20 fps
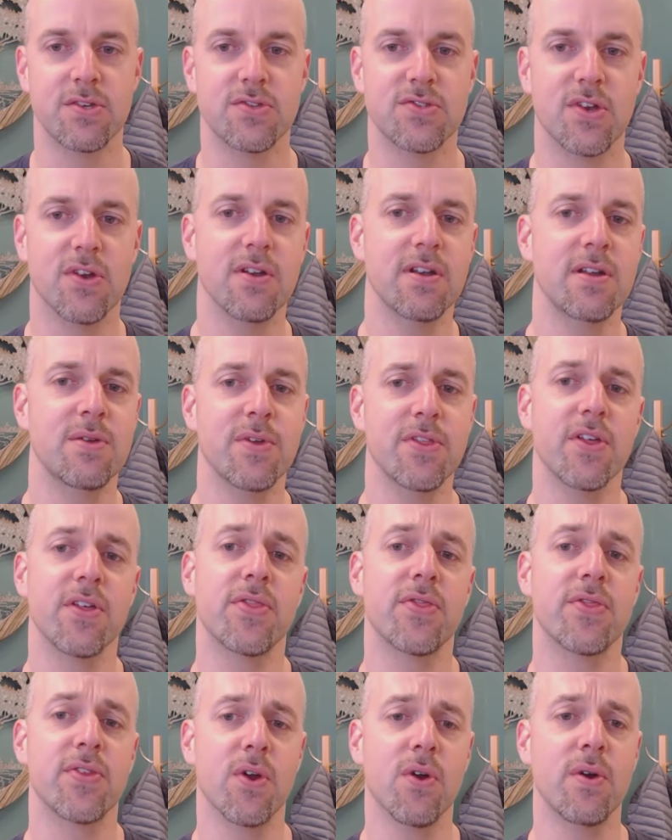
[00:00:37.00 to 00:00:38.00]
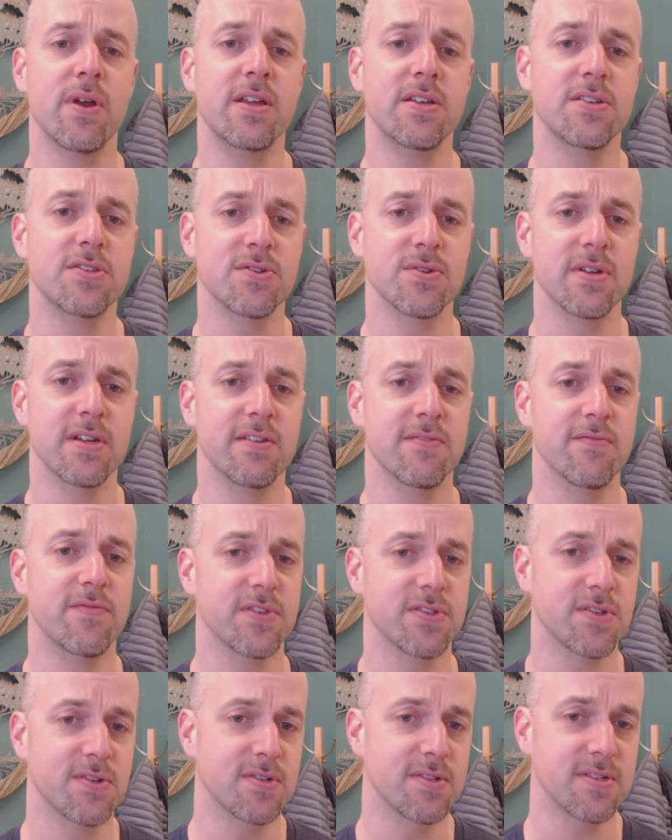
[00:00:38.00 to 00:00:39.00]
Starting with a thorough history and
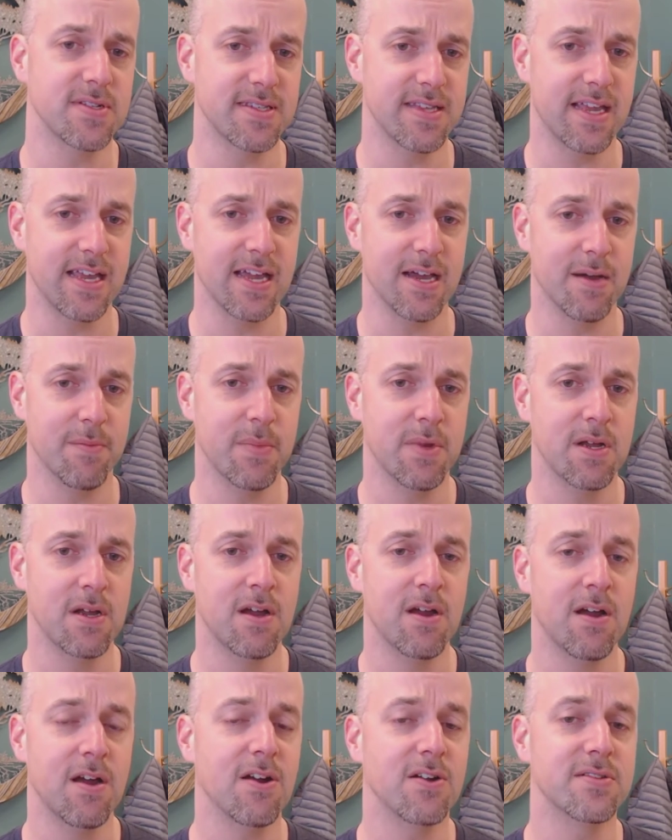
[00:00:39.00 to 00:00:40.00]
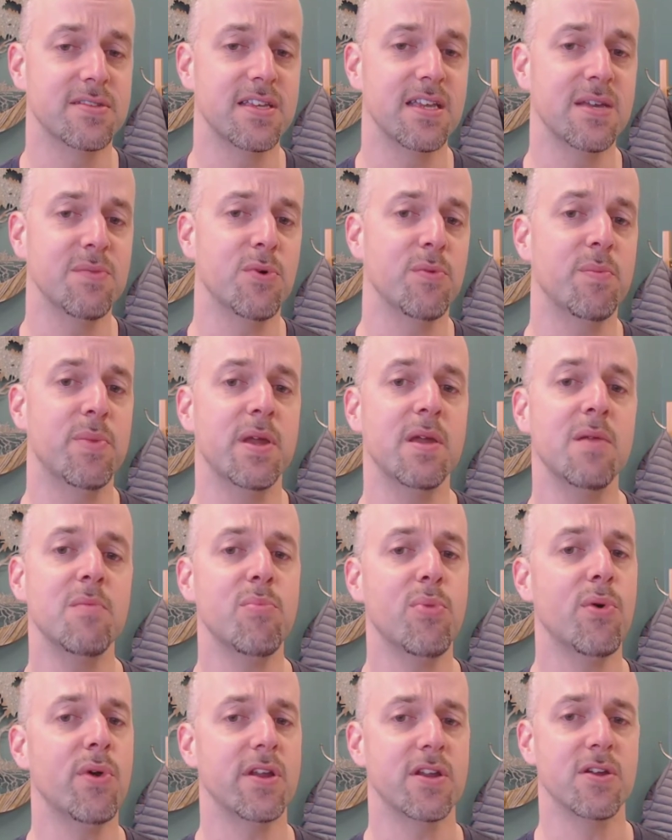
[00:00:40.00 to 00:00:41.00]
physical exam, our team will
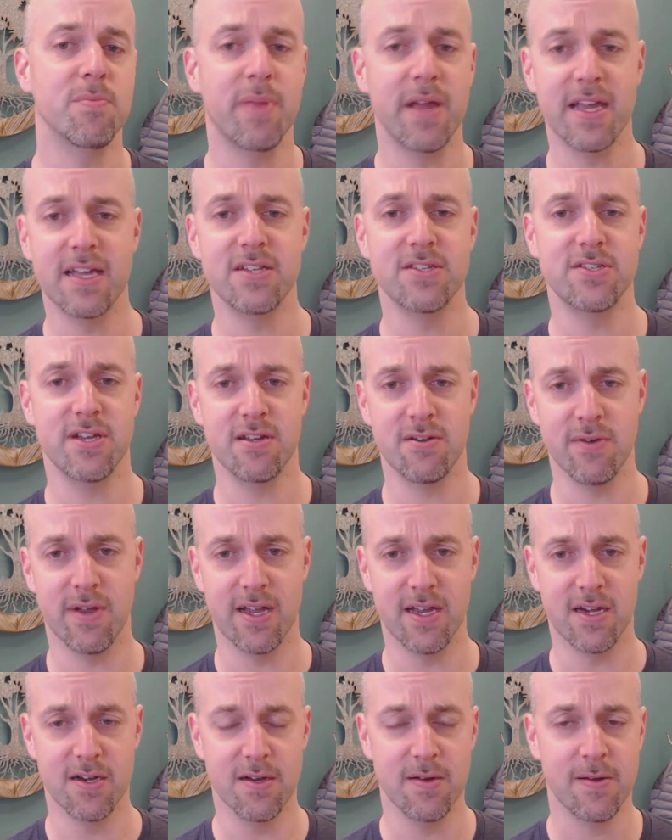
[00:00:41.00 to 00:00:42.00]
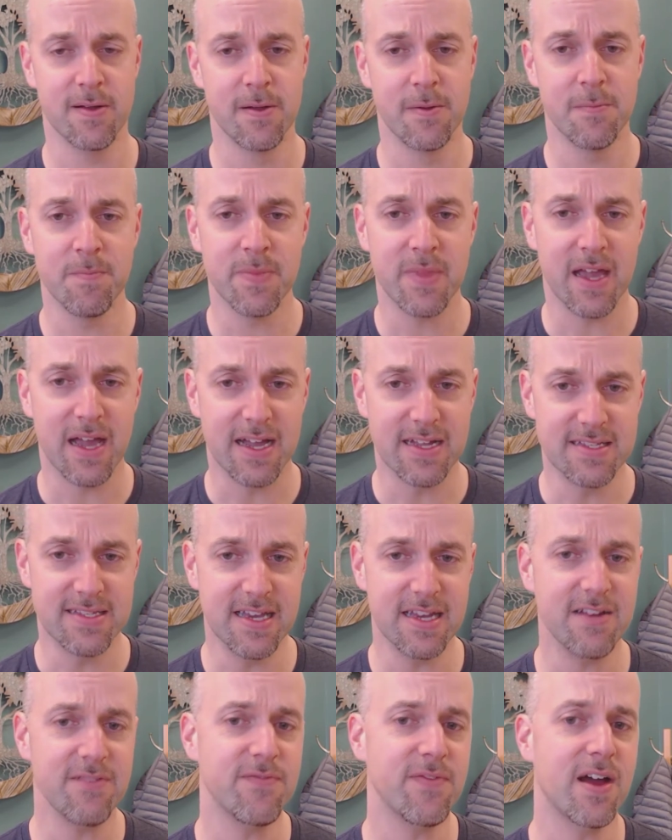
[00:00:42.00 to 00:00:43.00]
pinpoint your pain generator,
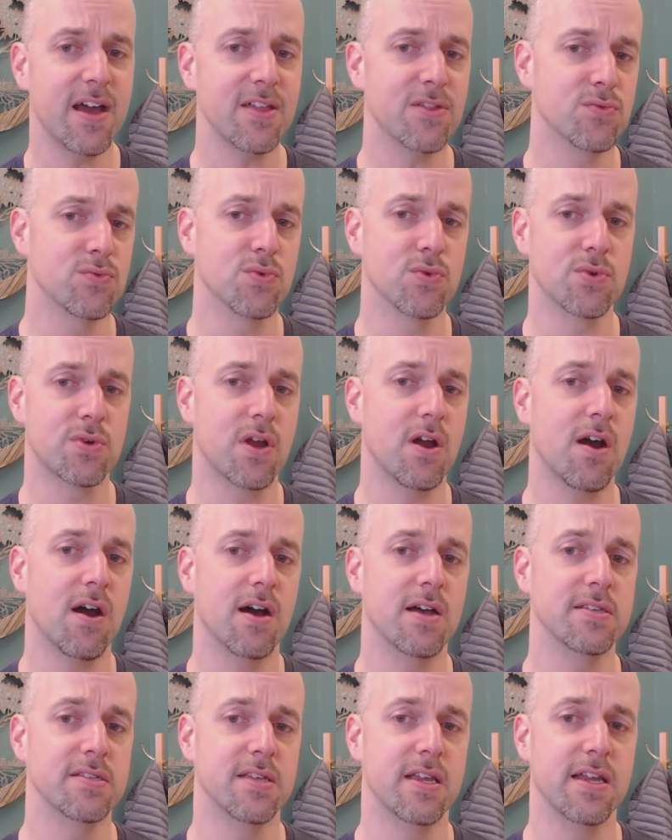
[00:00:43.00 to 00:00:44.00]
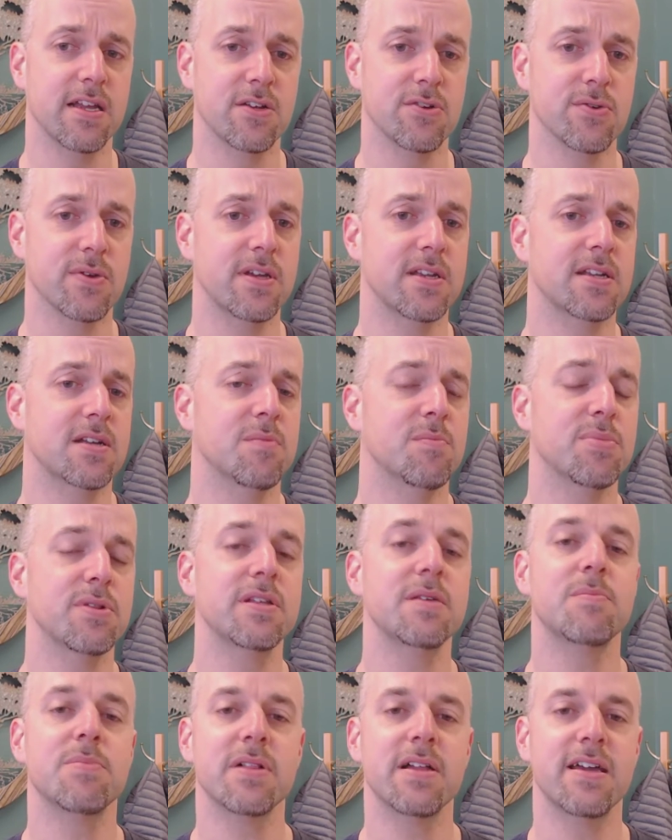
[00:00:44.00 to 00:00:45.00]
identify the root cause, and create a
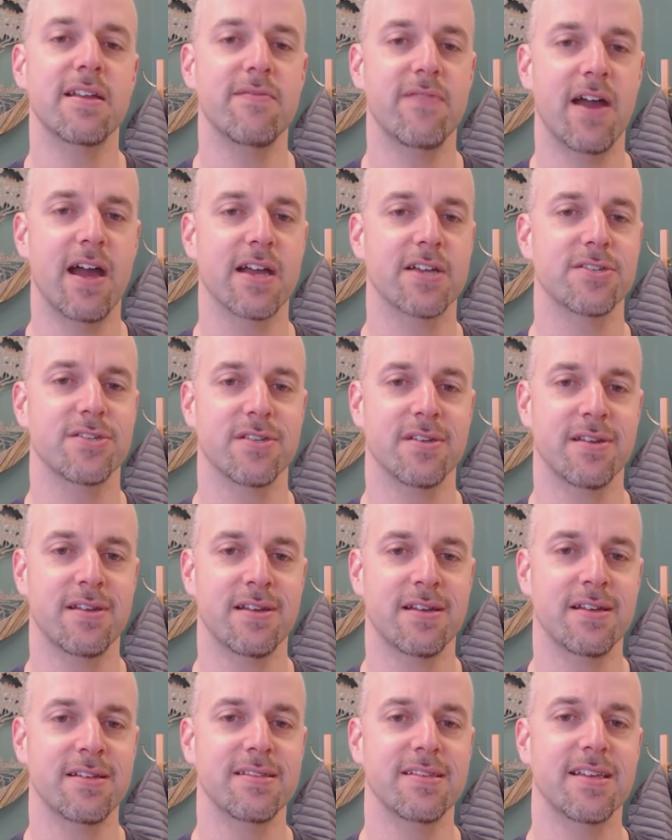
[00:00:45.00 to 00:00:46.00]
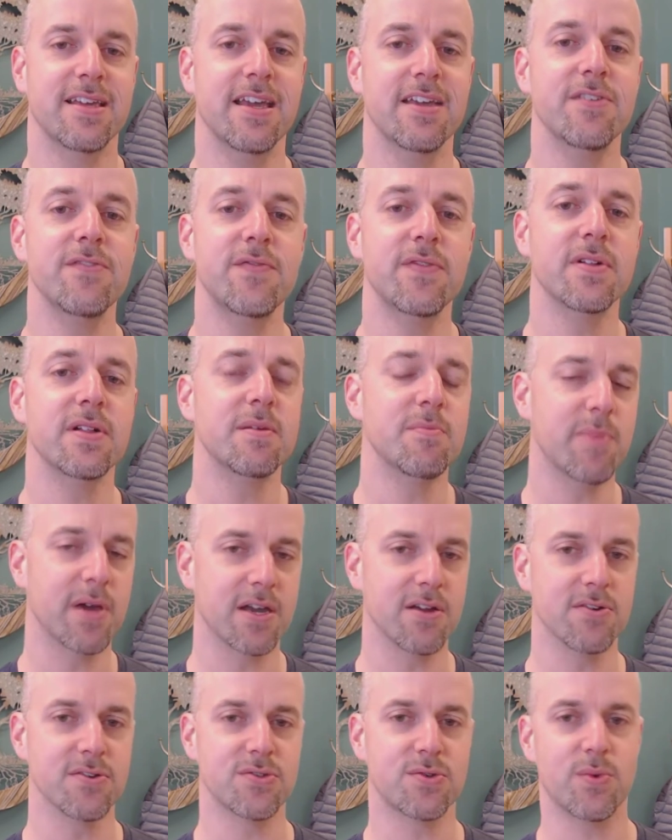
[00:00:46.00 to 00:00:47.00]
complete plan of action to get you feeling
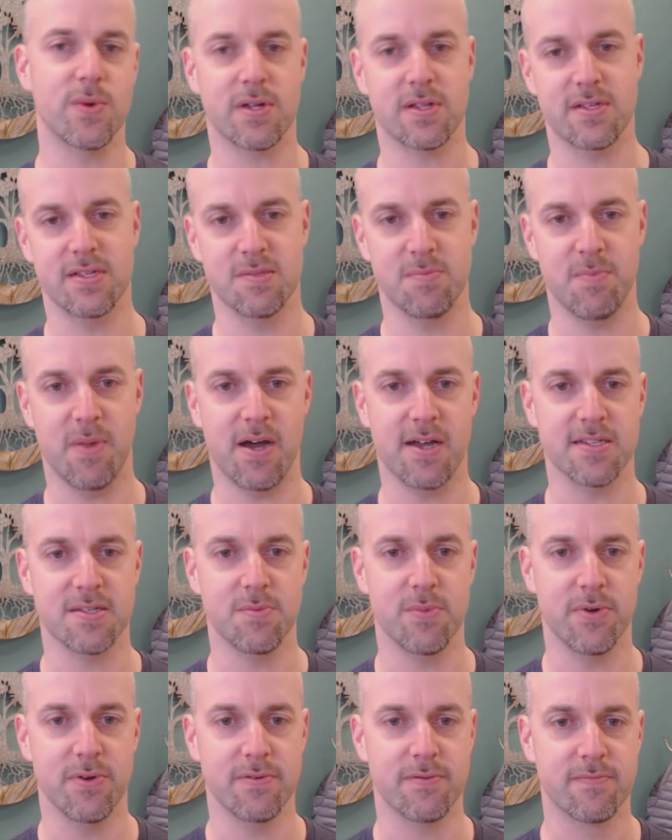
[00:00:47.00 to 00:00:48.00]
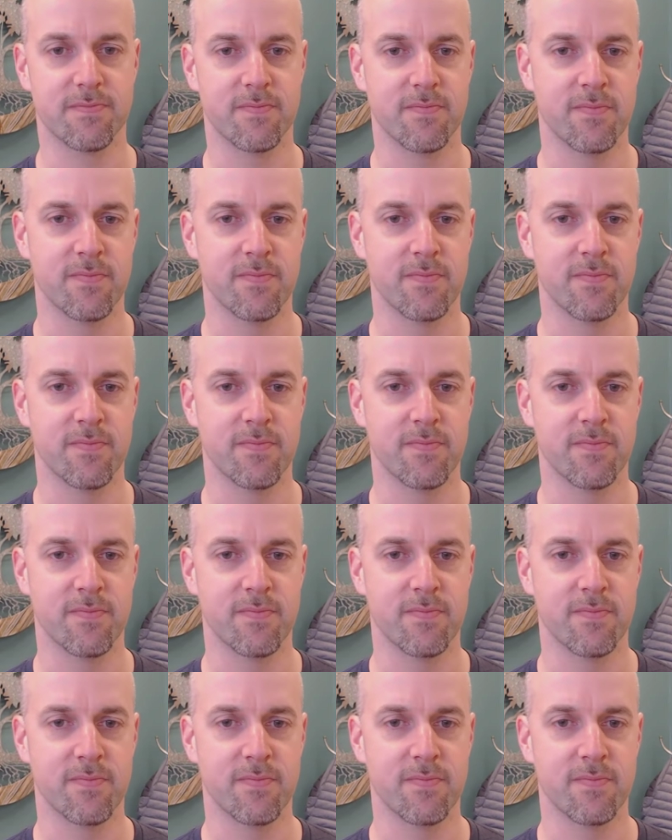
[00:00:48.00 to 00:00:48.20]
better as quickly as possible.